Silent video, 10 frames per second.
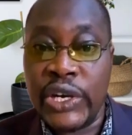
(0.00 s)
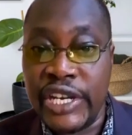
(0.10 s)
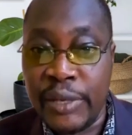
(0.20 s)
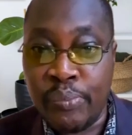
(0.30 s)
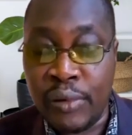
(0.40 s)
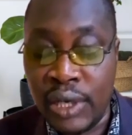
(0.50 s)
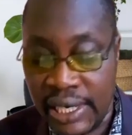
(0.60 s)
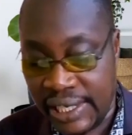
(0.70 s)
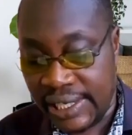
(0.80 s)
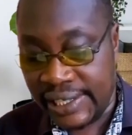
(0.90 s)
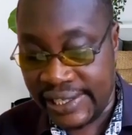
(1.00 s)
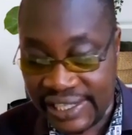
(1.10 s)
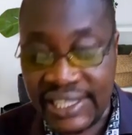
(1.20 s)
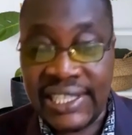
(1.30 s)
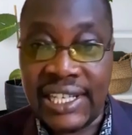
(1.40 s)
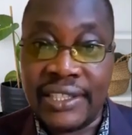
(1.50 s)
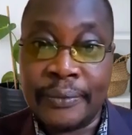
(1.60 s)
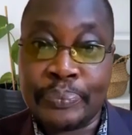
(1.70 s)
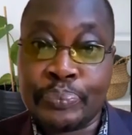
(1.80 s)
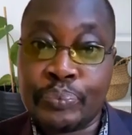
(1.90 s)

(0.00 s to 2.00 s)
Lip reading: nipple discharge.